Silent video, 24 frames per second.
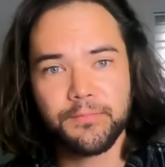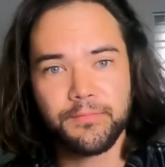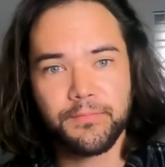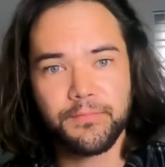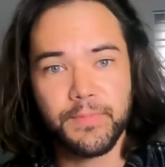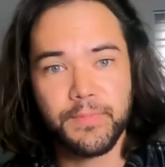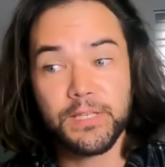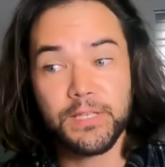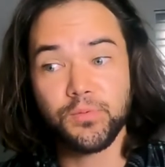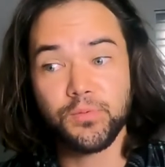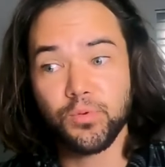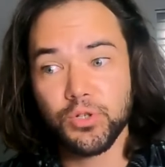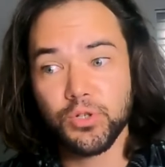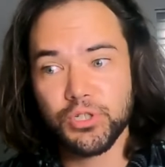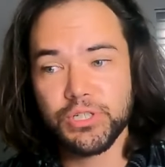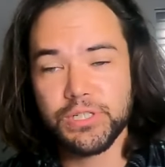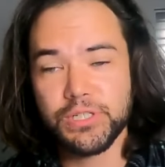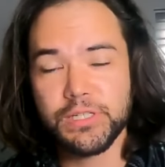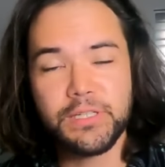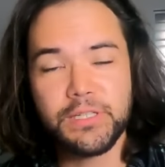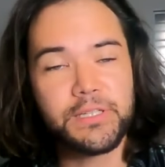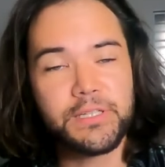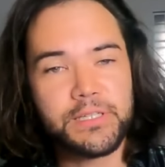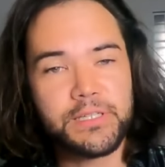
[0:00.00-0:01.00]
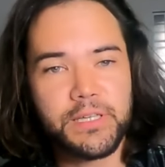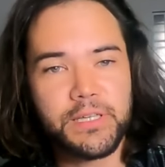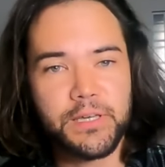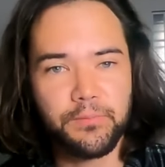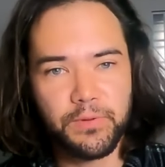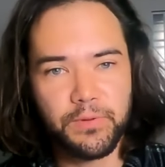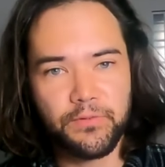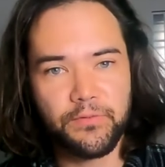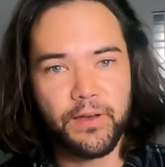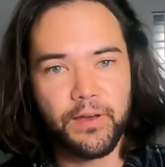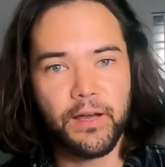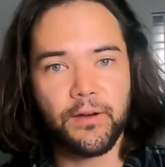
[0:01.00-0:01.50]
That's where genius can be
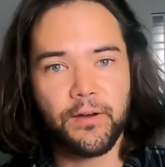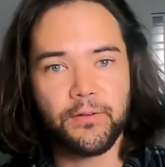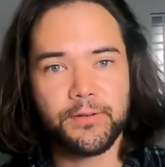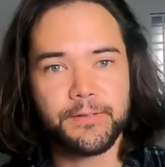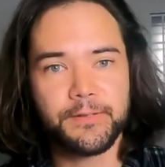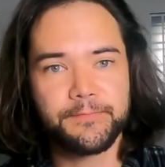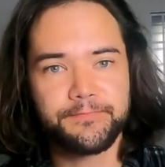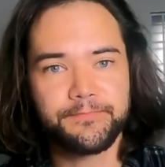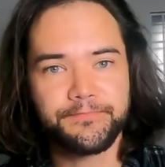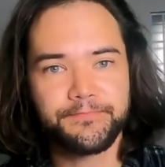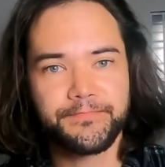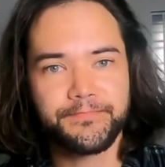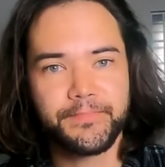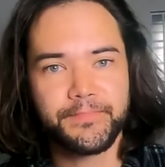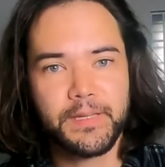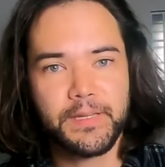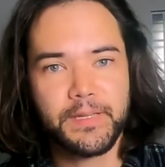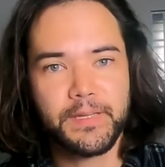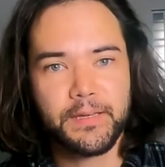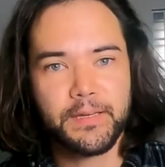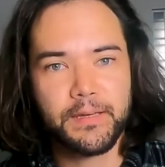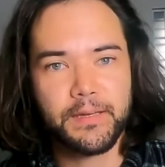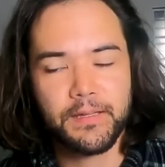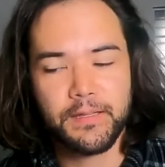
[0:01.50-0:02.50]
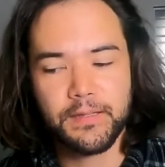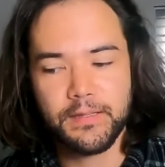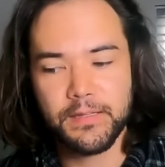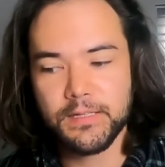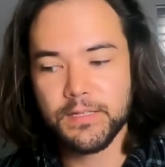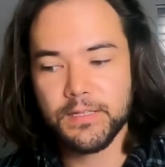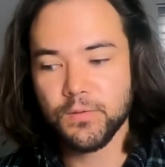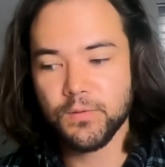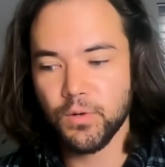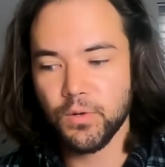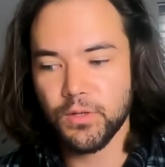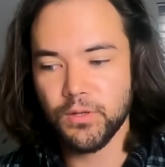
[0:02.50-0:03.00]
found. This
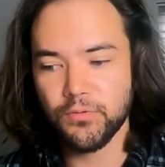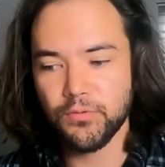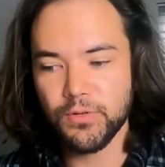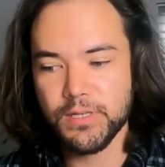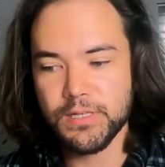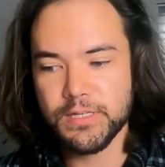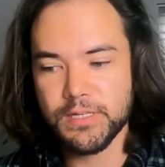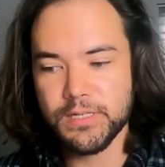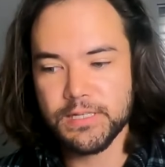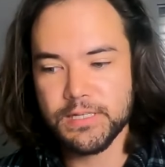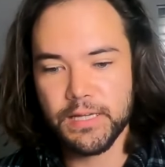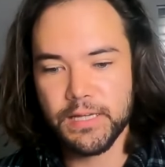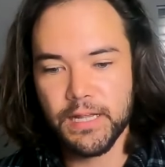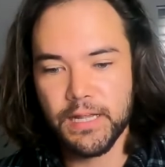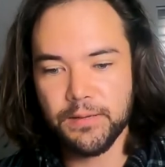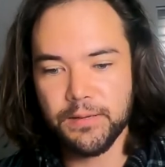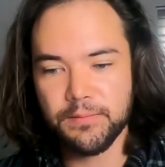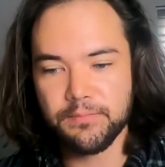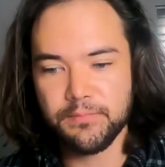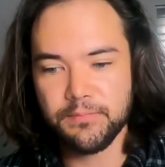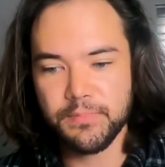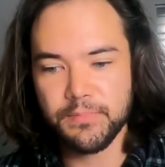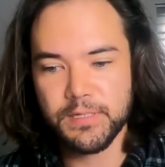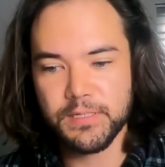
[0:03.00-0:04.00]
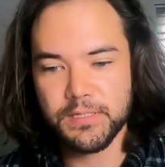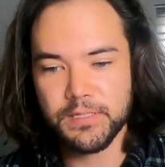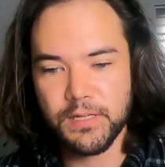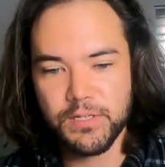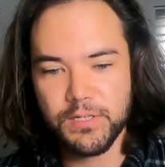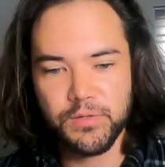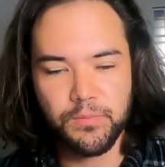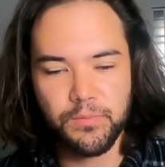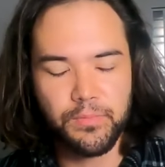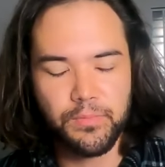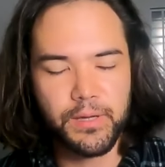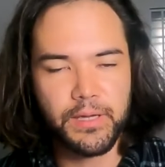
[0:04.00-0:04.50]
is one of the reasons that I'm such
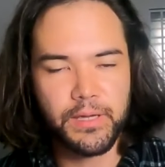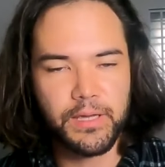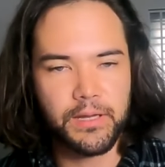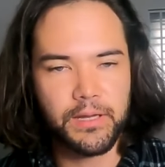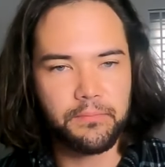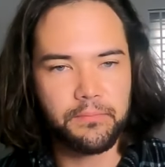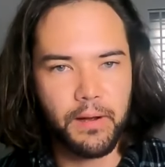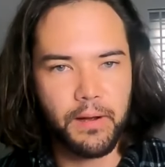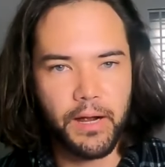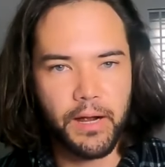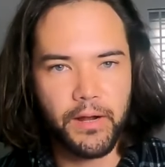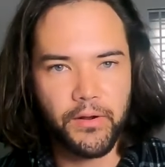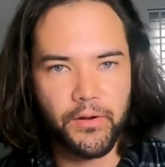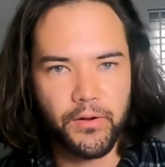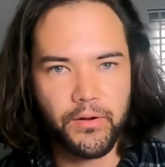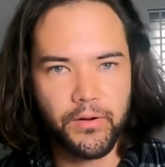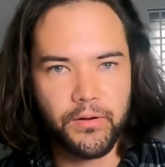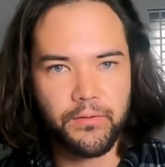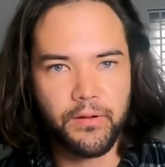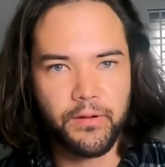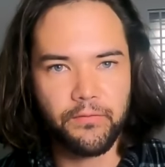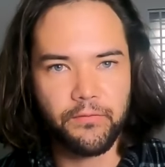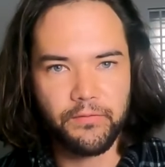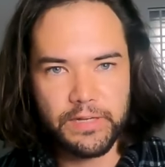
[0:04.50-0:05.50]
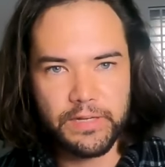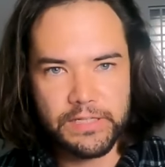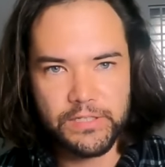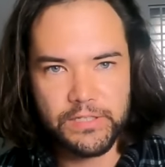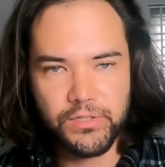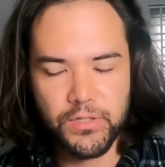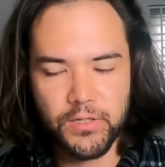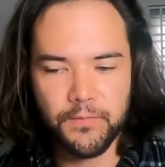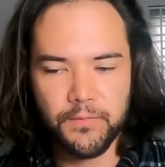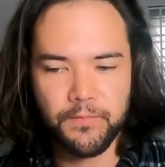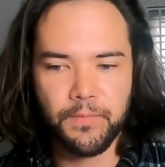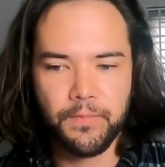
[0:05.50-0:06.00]
a big admirer of
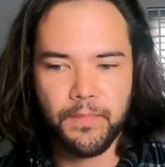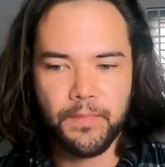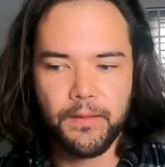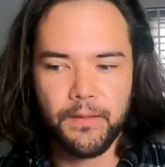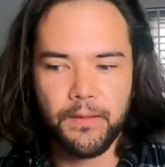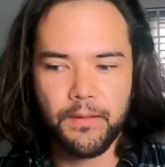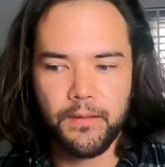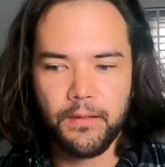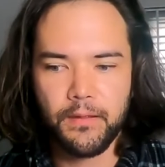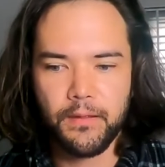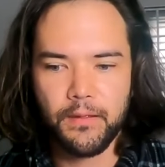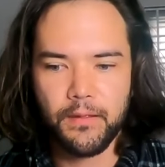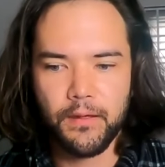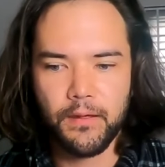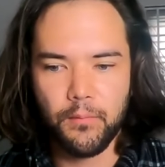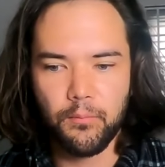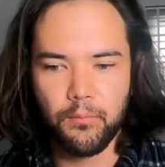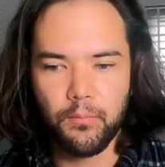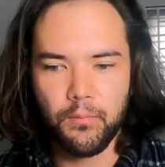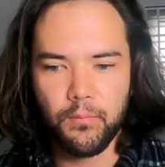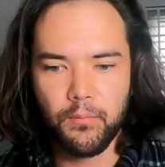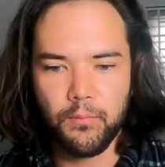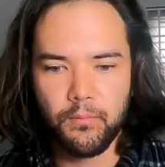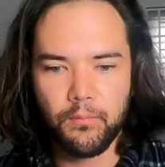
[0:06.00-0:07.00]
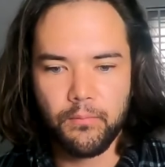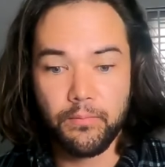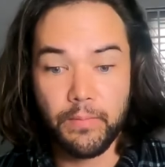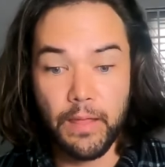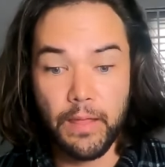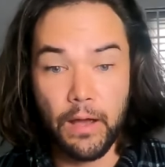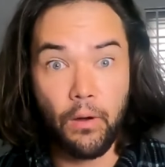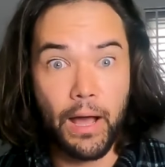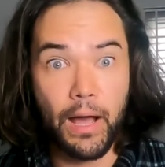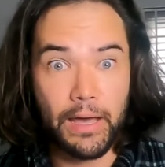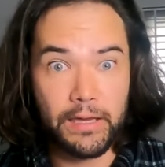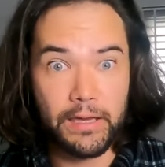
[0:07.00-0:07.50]
Nietzsche. Um, now,
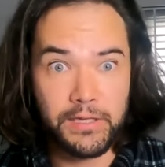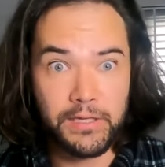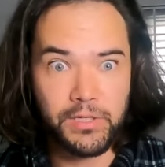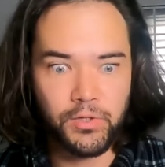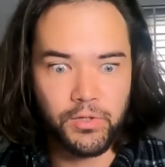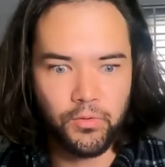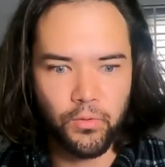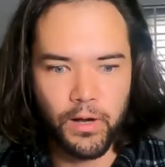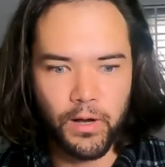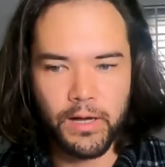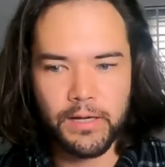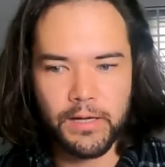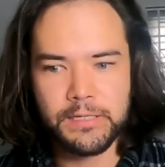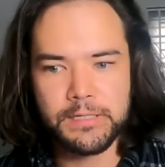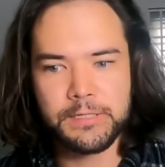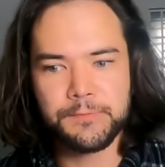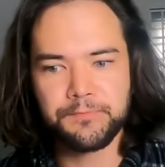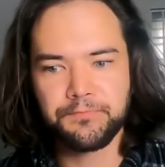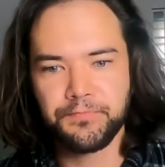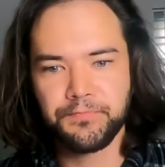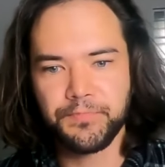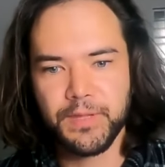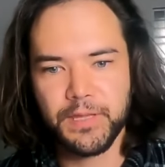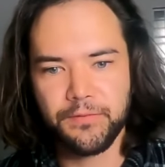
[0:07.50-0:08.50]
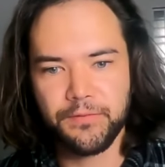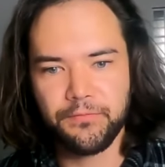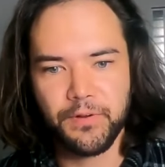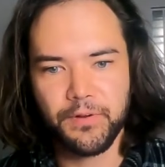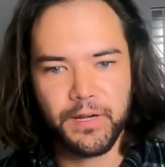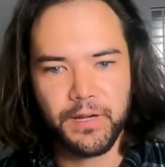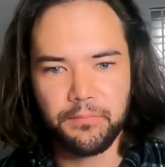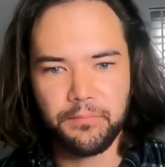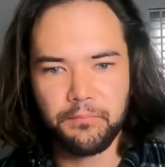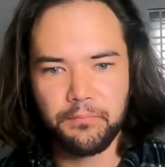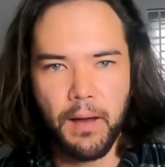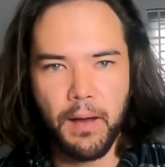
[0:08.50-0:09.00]
IQ wise, he
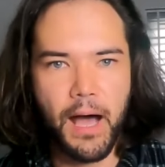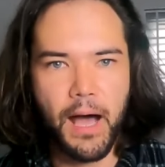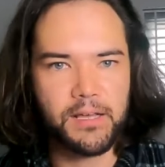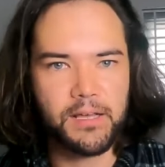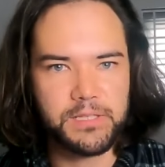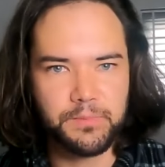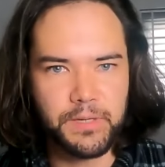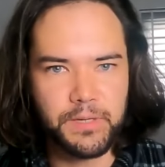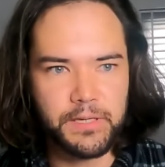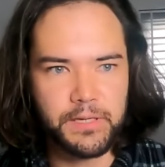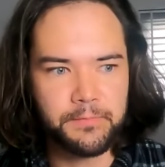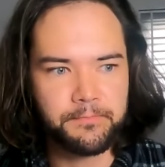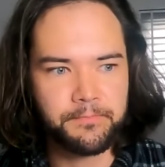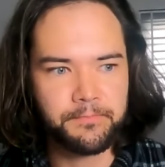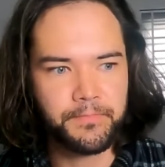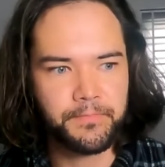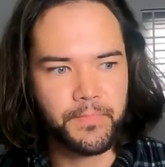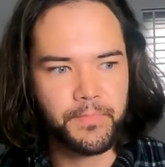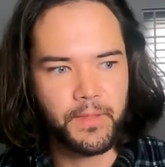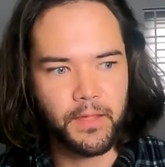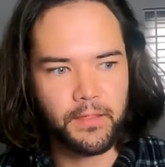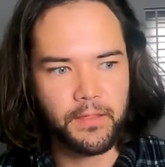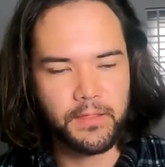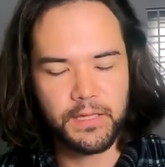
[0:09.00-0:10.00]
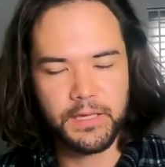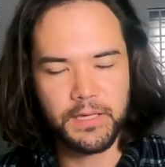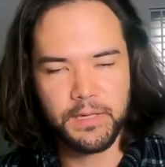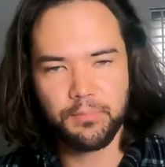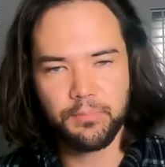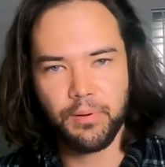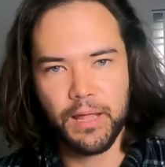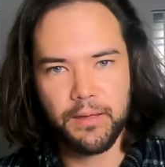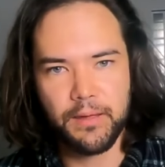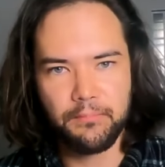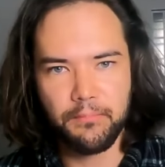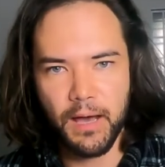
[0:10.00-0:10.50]
freaking bogs me I think he
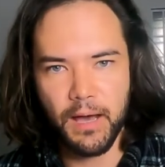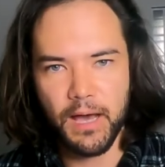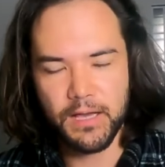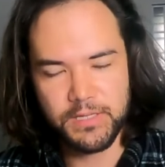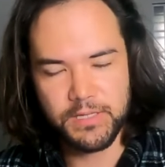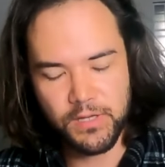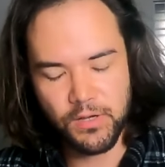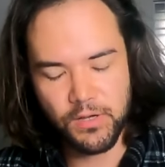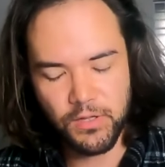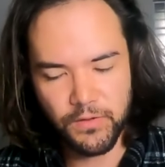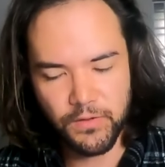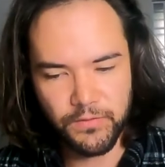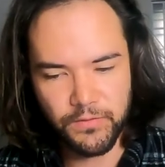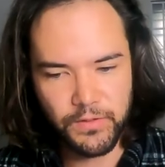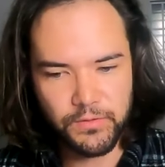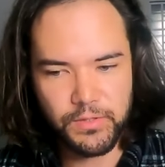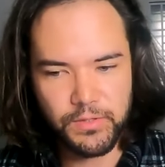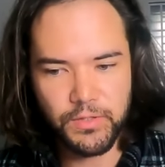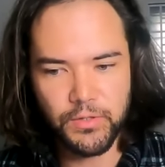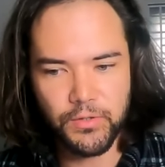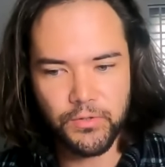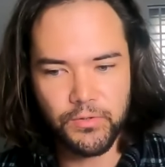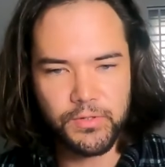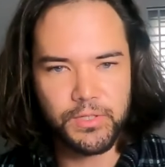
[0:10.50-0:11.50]
probably mocks all of you too.